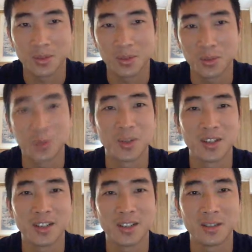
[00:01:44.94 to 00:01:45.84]
Don't
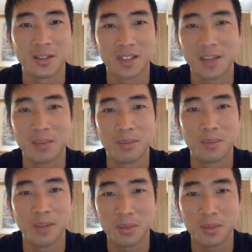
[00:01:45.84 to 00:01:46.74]
worry, not
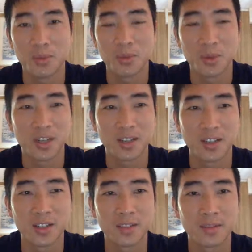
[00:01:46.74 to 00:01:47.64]
many people work
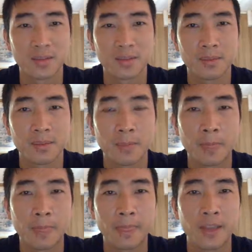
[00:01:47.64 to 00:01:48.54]
on it.
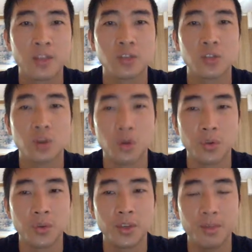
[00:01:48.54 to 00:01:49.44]
So
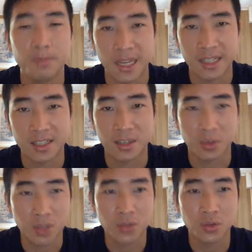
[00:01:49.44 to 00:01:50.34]
it begs the
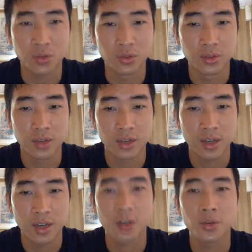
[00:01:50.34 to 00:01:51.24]
question,
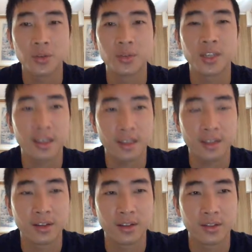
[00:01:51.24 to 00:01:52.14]
how you get
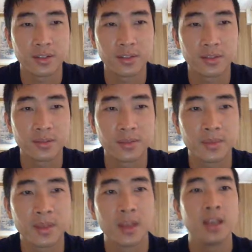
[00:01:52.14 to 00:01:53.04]

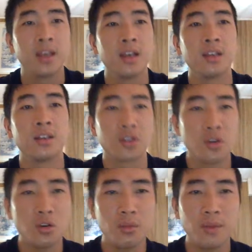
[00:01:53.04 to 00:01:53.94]
there. The
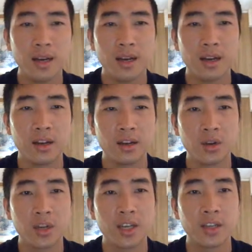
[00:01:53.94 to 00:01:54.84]
GOMA
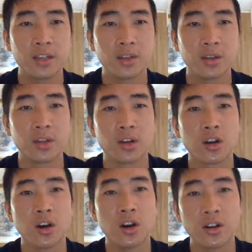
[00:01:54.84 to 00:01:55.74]
located on the
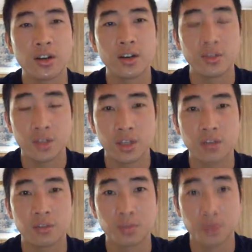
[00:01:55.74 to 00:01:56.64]
corner of
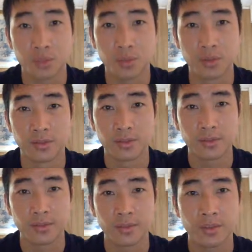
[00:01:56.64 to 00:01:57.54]
South Brisbane,
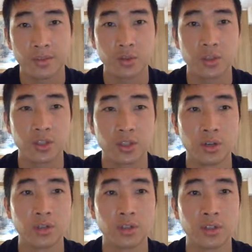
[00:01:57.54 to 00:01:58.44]
focusing
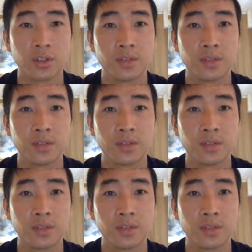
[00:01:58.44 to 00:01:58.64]
on the